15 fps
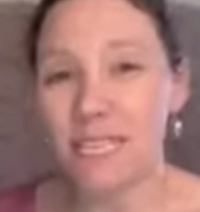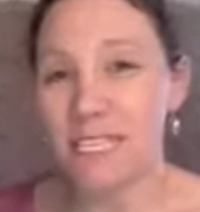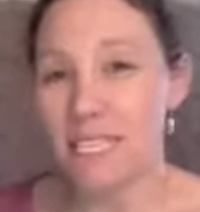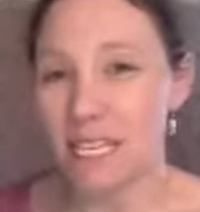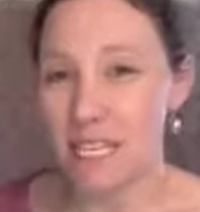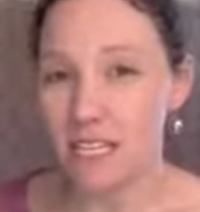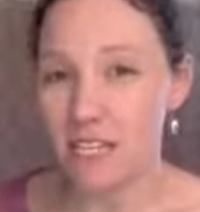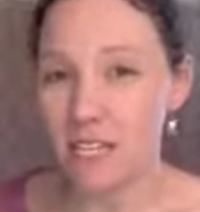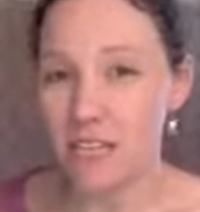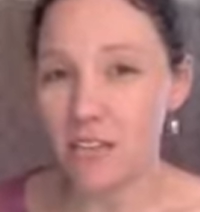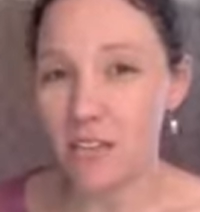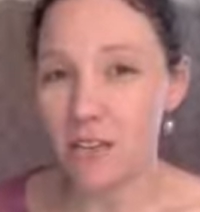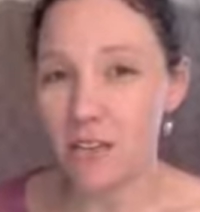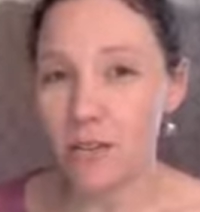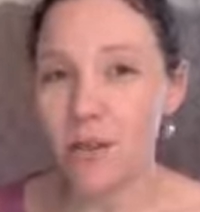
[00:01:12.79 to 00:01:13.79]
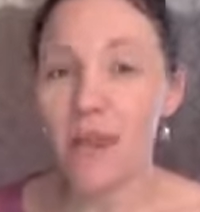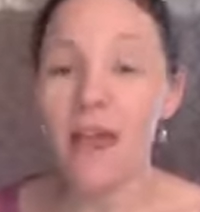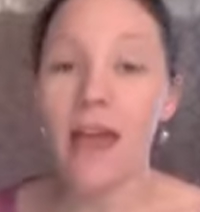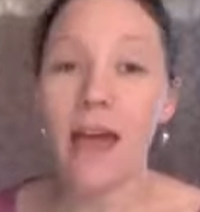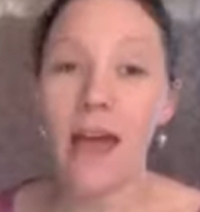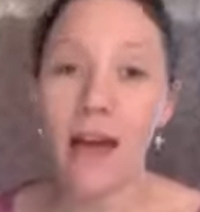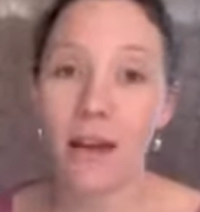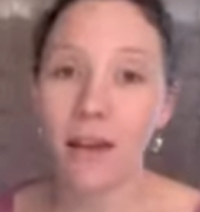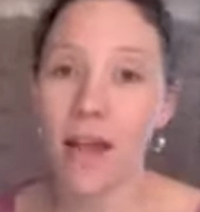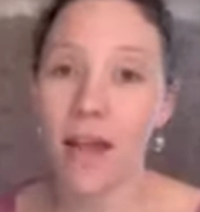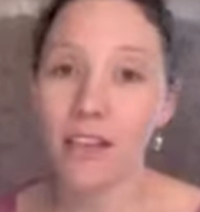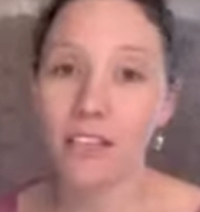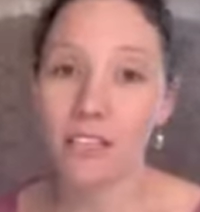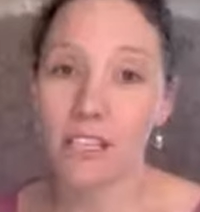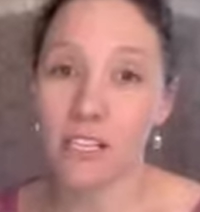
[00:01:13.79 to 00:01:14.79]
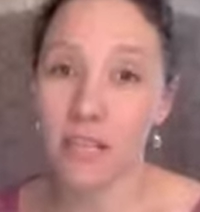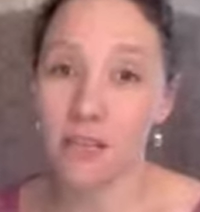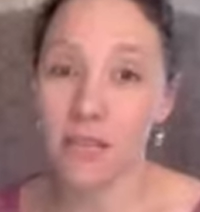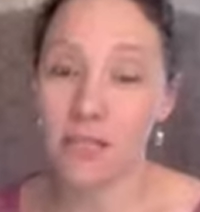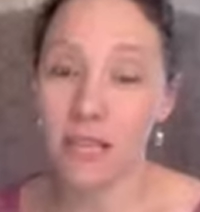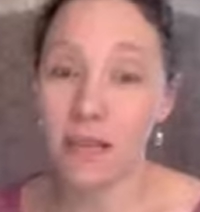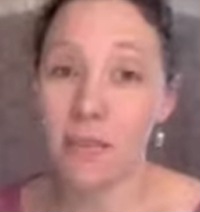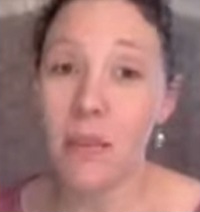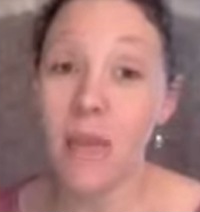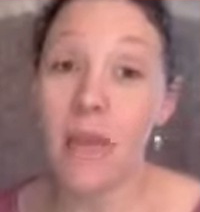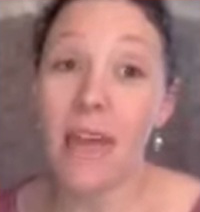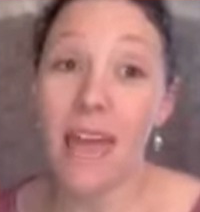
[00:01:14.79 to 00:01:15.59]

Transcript: teaching you how to actually use them,